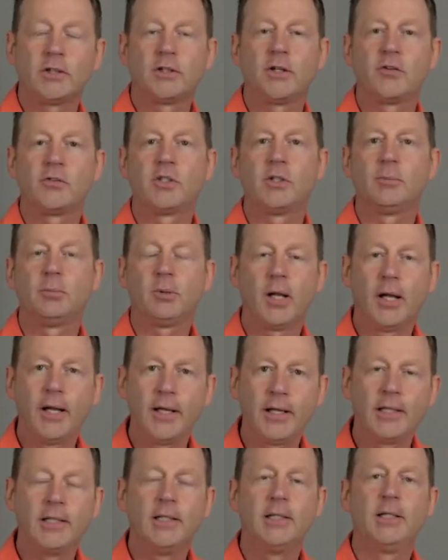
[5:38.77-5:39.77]
It doesn't
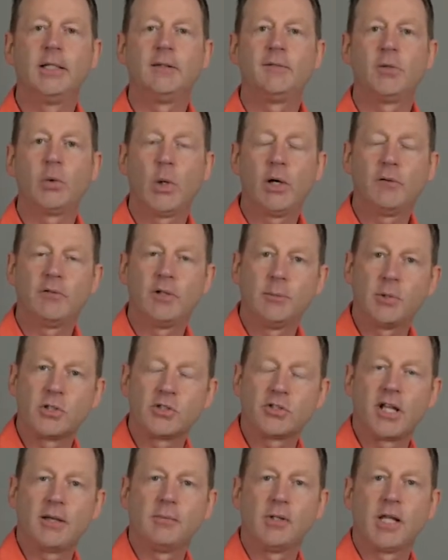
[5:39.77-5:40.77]
apply if you have
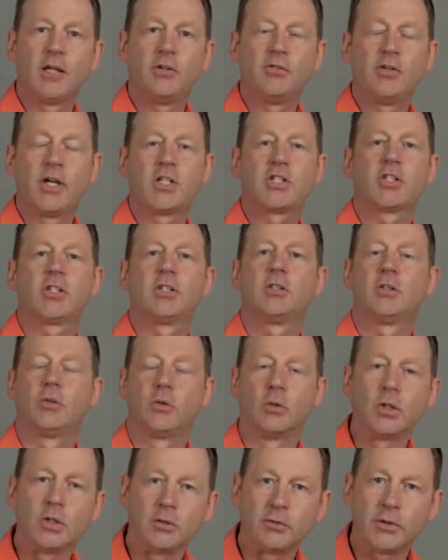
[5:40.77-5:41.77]
image stabilization
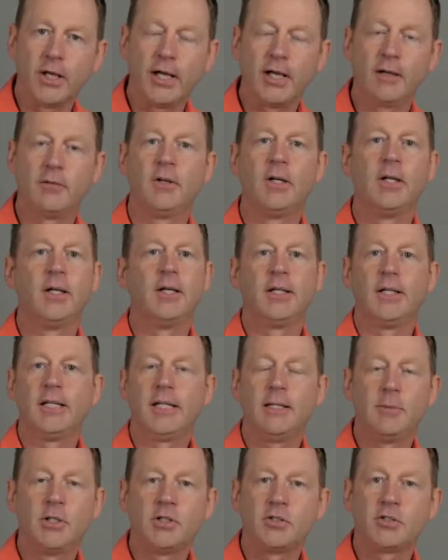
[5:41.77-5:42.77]
or if you have
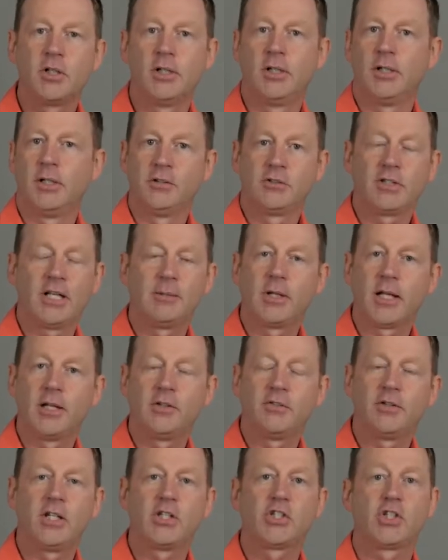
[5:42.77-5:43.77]
image
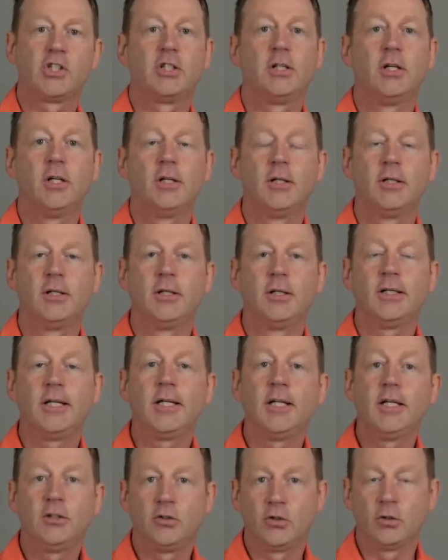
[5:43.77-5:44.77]
stabilization
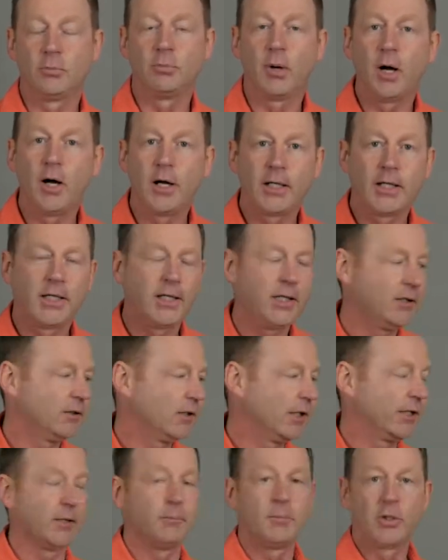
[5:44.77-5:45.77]
in your body,
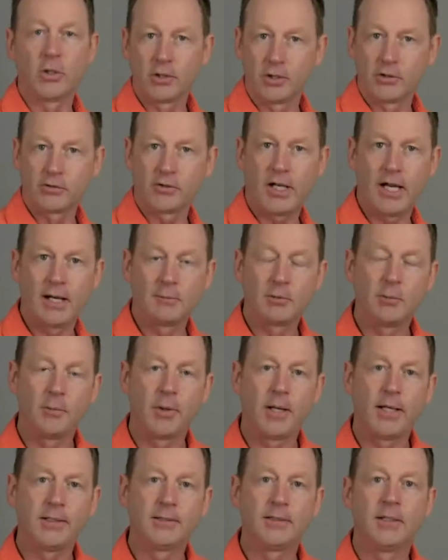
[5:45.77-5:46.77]
like a mirrorless camera
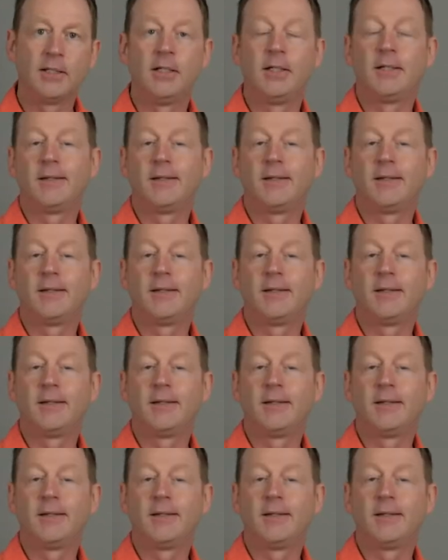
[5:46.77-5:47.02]
might.